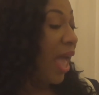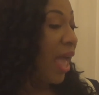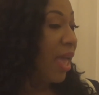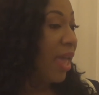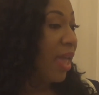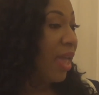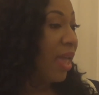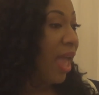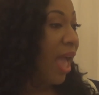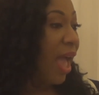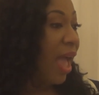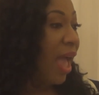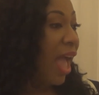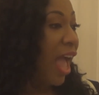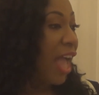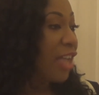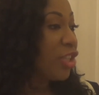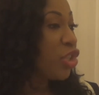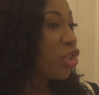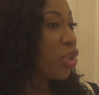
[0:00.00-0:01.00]

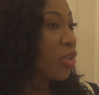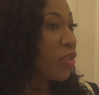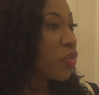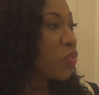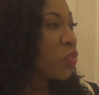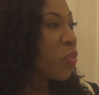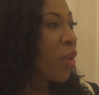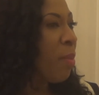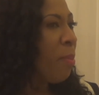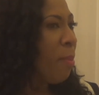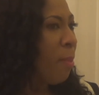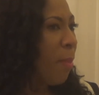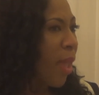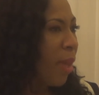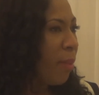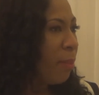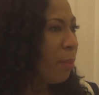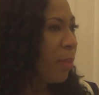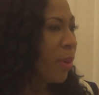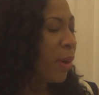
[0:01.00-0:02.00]
I just
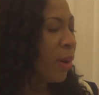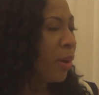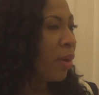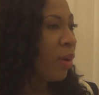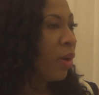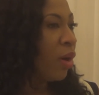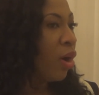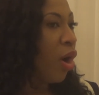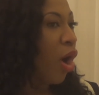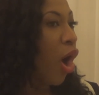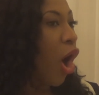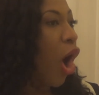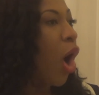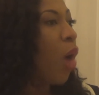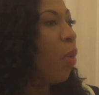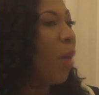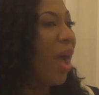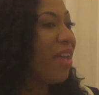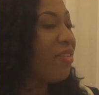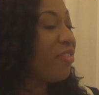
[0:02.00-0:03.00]
remember
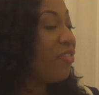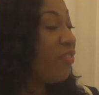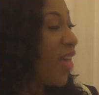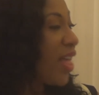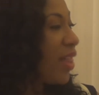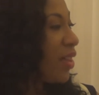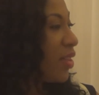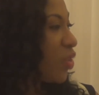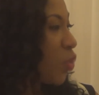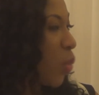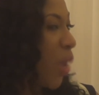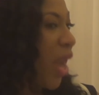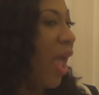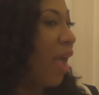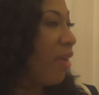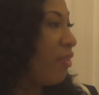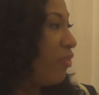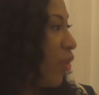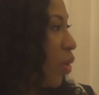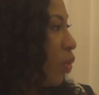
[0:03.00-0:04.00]
how I felt when
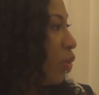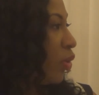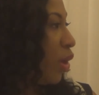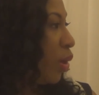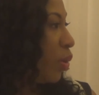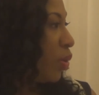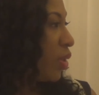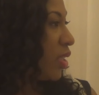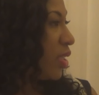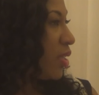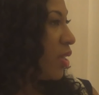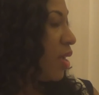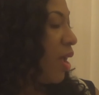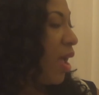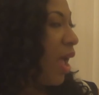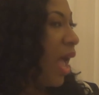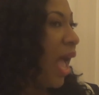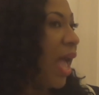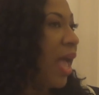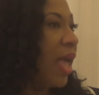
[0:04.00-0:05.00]
I found out.
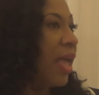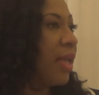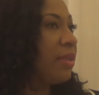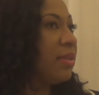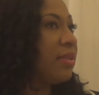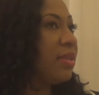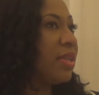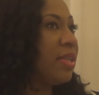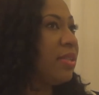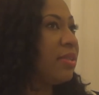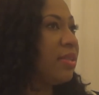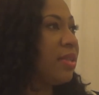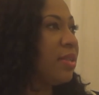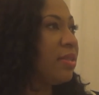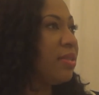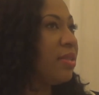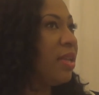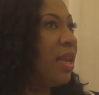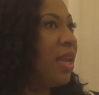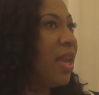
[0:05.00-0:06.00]
And
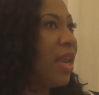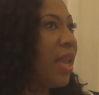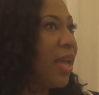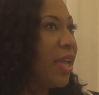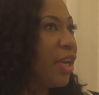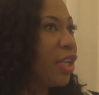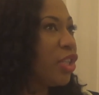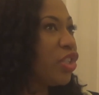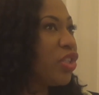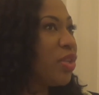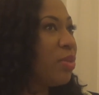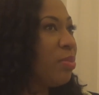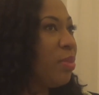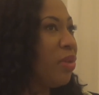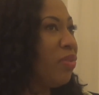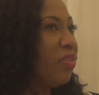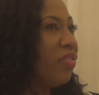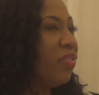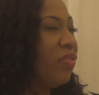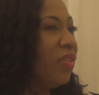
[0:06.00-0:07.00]
it led to
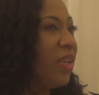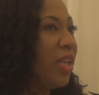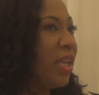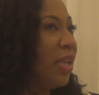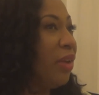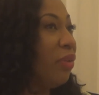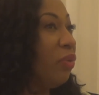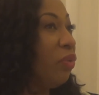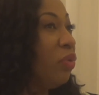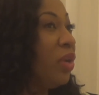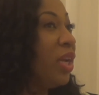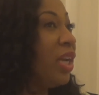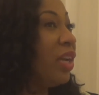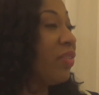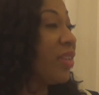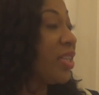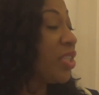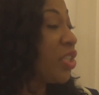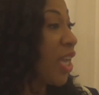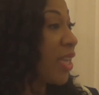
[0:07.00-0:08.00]
me feeling really
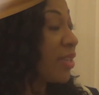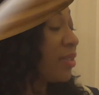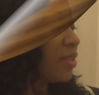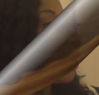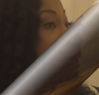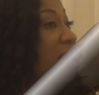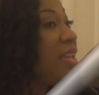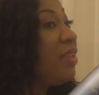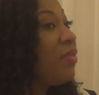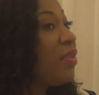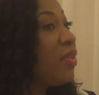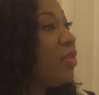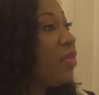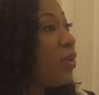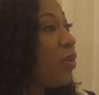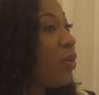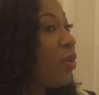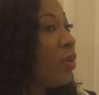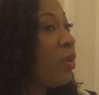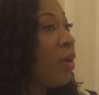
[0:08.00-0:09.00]
rejected. Even
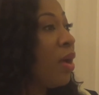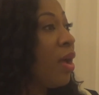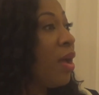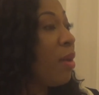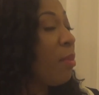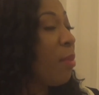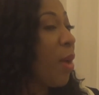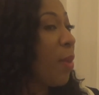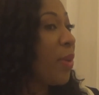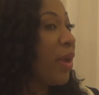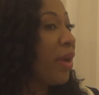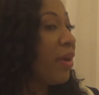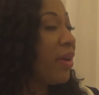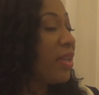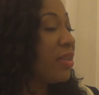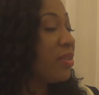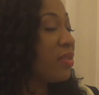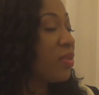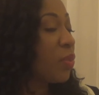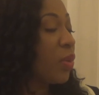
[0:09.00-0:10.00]
though my
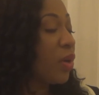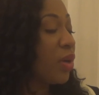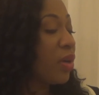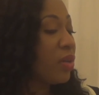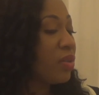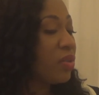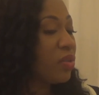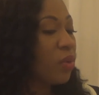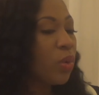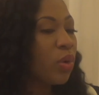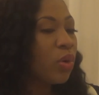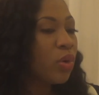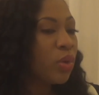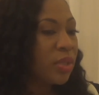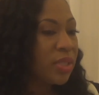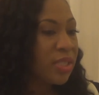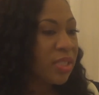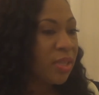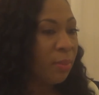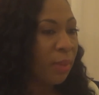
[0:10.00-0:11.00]
parents were so
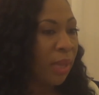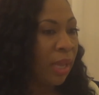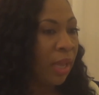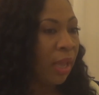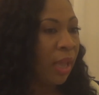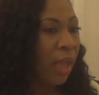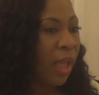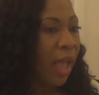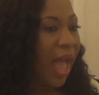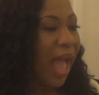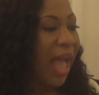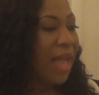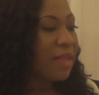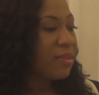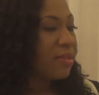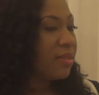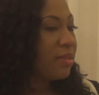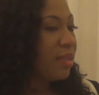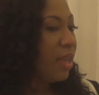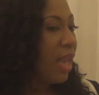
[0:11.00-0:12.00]
good to me, I
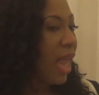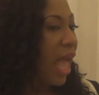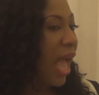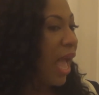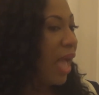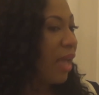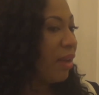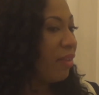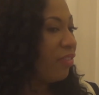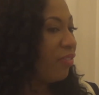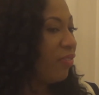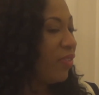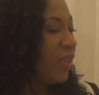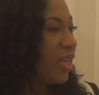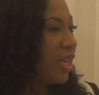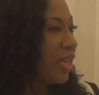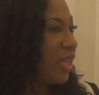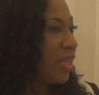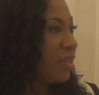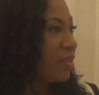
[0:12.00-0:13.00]
still had
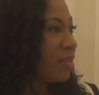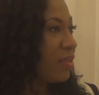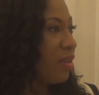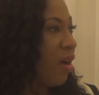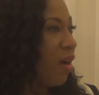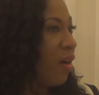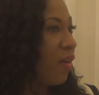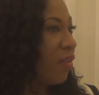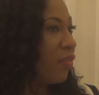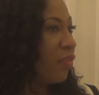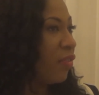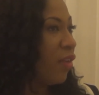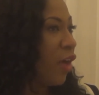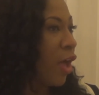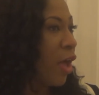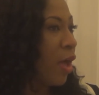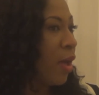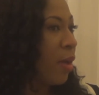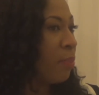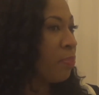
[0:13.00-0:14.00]
feelings of
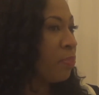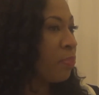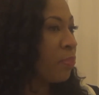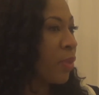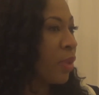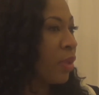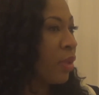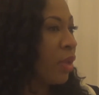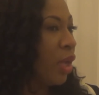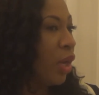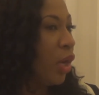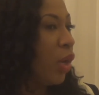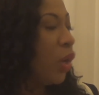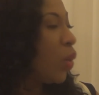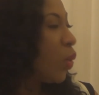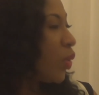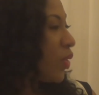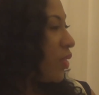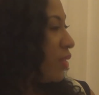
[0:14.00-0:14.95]
low